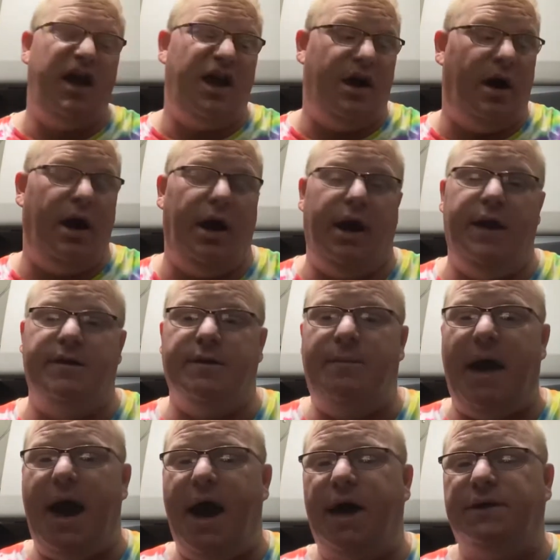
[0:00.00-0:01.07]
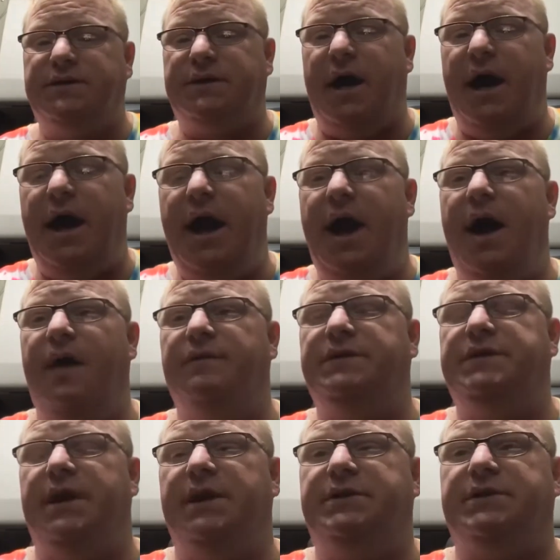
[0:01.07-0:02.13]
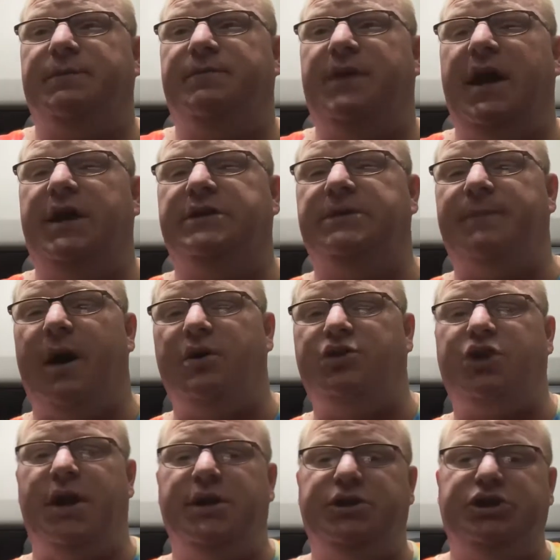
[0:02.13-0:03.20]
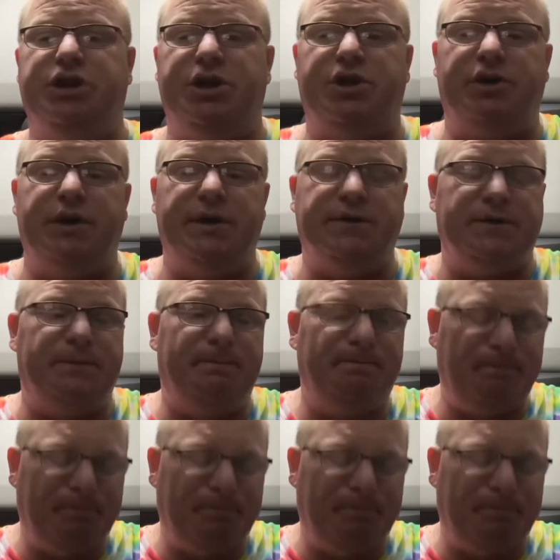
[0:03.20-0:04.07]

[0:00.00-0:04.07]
in the past I have said some things about transgenderism,